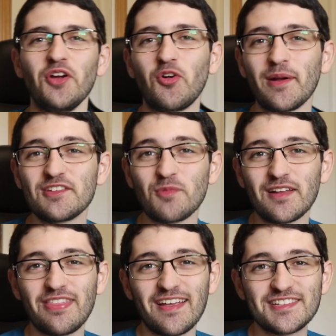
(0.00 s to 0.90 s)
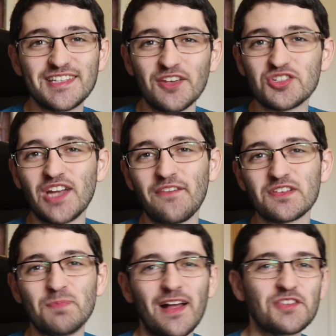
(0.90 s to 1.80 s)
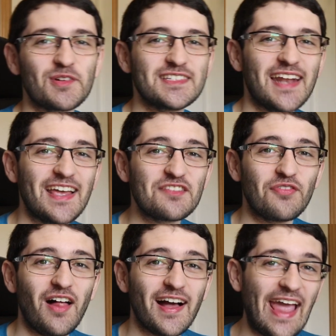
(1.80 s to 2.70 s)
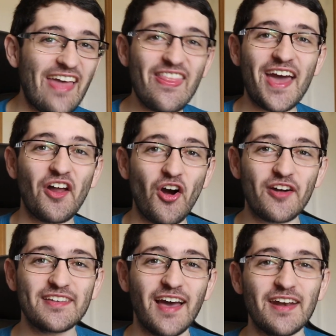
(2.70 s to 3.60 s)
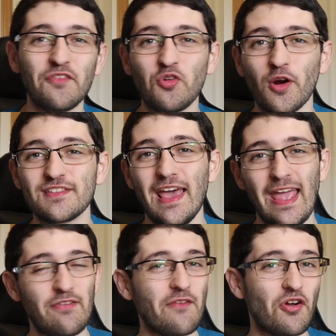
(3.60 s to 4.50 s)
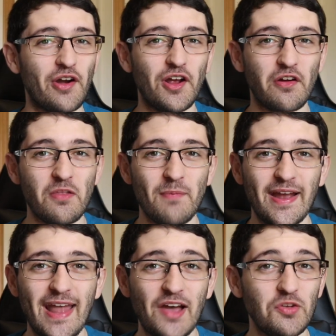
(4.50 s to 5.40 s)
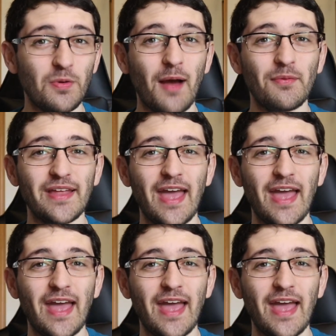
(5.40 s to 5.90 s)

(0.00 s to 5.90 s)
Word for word: real quick, just wanted to thank Skillshare for sponsoring today's vlog and that hard cut. And of course, if you haven't already heard of them by now, you probably